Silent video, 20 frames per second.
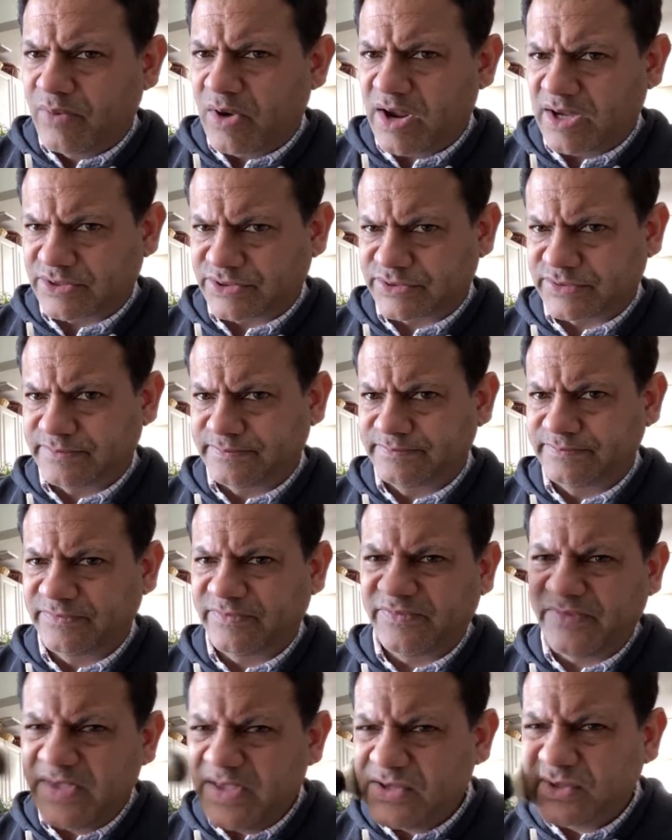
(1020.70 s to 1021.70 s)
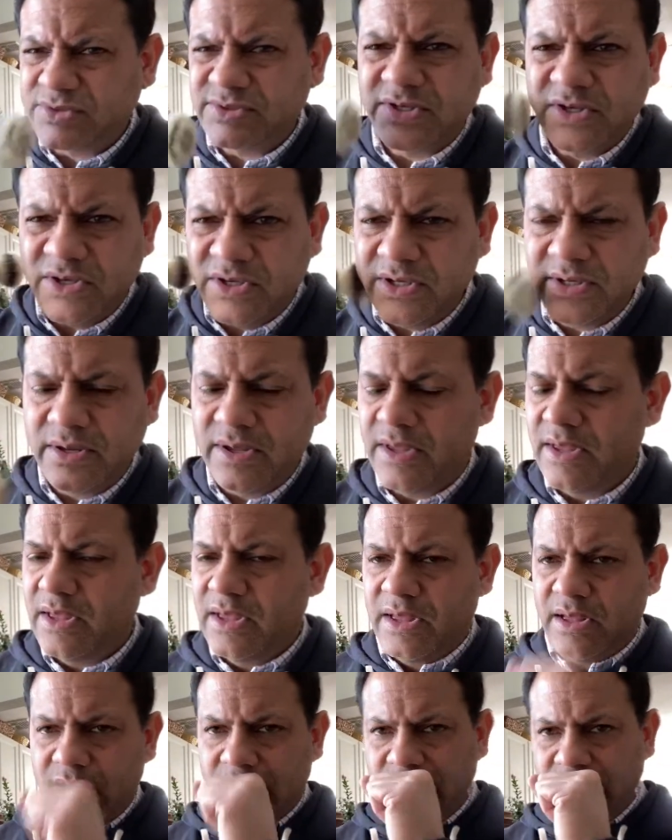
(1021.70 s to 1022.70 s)
brush, feels good,
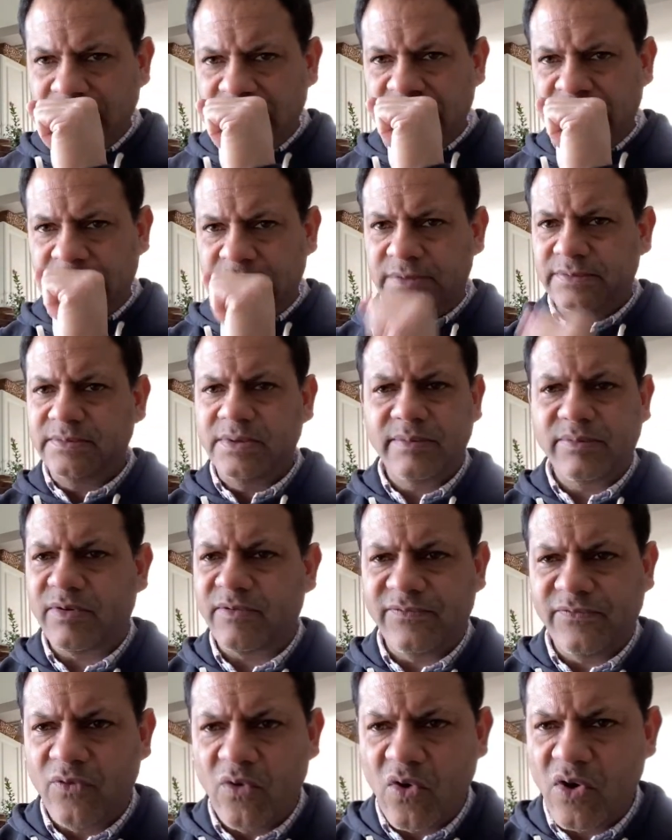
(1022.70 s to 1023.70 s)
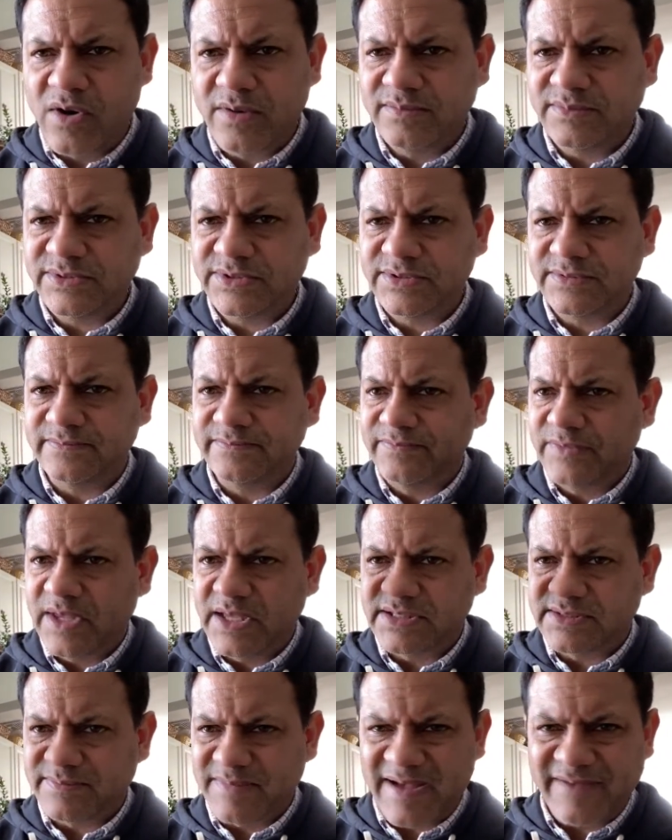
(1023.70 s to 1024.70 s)
performs.
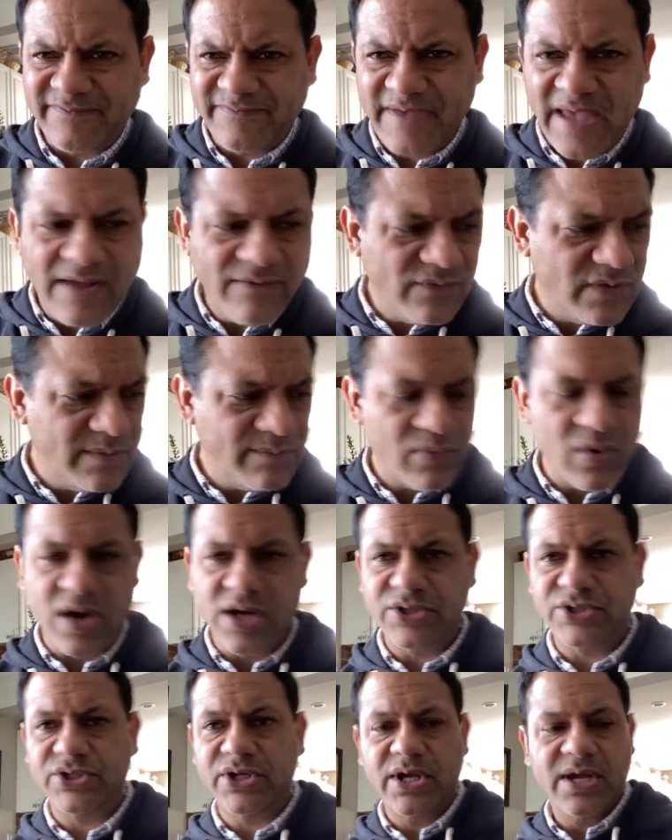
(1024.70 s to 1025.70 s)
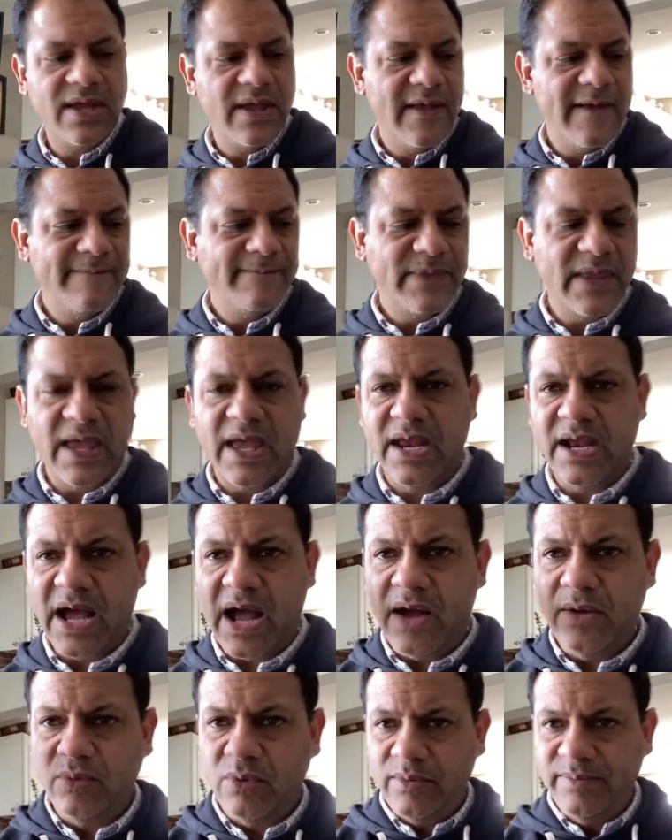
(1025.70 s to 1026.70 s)
It's my favorite brush, and
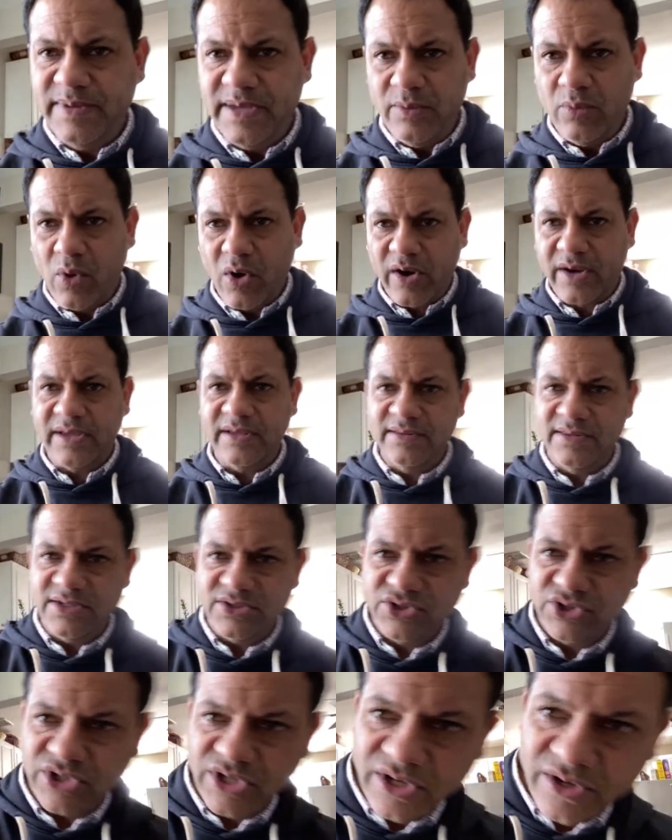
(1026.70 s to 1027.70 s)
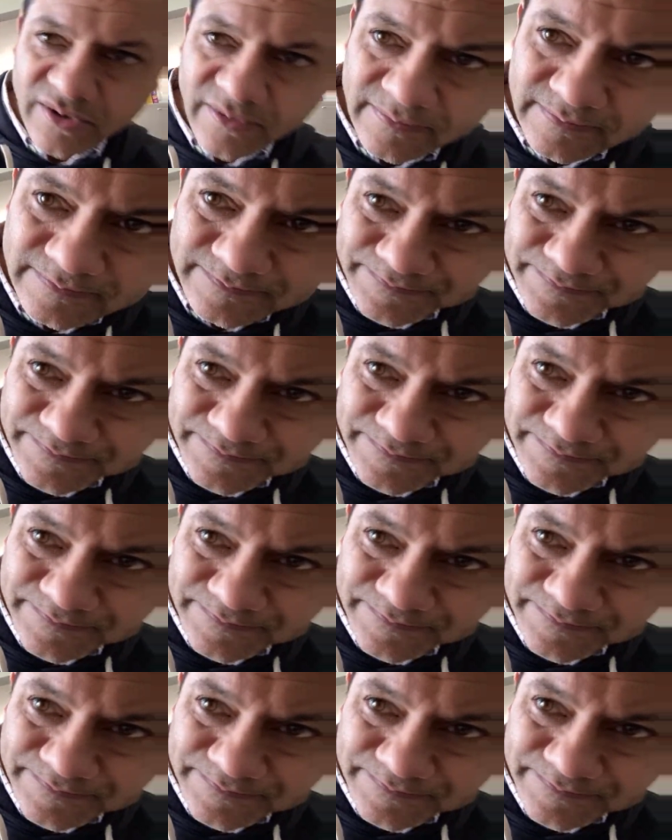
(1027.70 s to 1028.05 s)
I will be working this year.